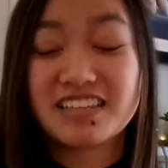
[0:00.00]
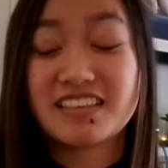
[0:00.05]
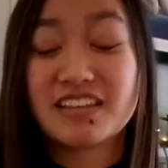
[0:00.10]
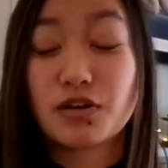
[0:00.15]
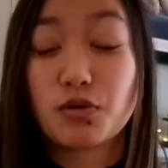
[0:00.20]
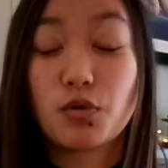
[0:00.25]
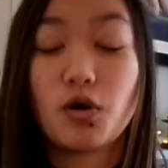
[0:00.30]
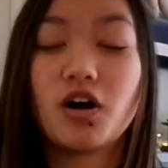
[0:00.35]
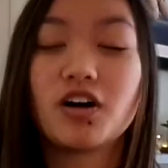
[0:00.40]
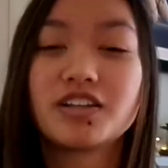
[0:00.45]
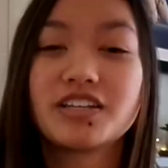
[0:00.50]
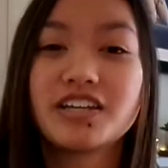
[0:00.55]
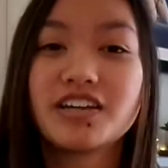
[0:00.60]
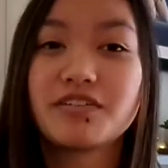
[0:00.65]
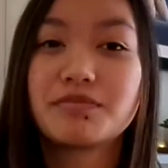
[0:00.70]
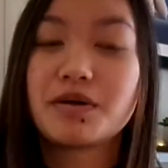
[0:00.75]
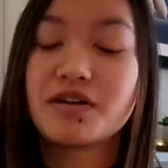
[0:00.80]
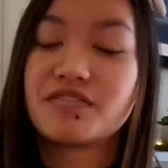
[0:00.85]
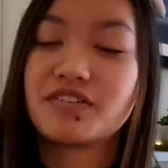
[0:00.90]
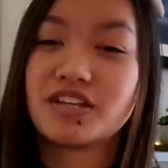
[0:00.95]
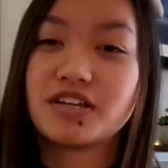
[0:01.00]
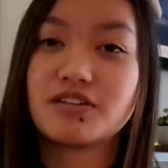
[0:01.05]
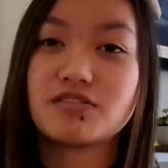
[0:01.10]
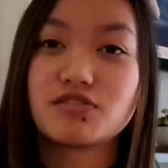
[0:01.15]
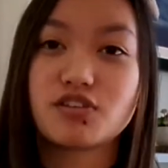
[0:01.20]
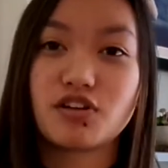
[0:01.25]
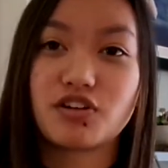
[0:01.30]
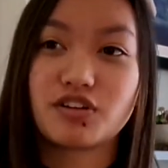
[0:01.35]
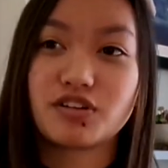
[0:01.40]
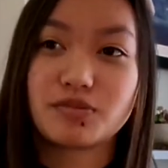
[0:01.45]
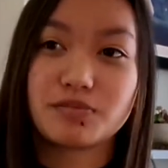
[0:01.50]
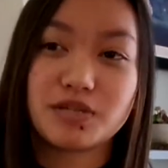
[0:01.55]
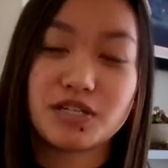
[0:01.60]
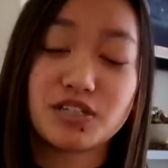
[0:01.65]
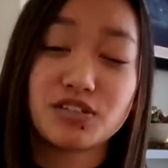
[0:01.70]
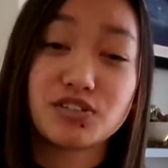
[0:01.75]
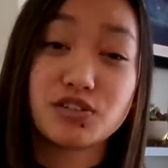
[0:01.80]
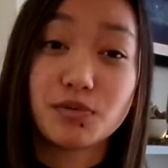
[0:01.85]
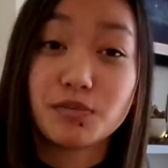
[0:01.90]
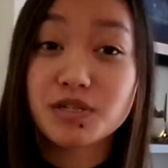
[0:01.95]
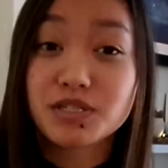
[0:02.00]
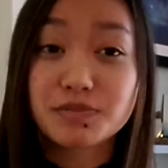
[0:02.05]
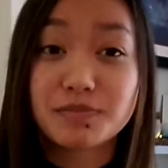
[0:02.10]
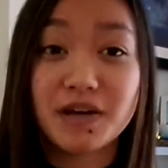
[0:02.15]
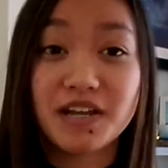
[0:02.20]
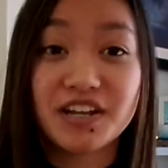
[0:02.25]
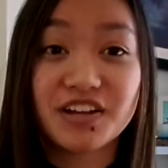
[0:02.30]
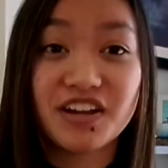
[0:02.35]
the quality of my videos are going to be so much better,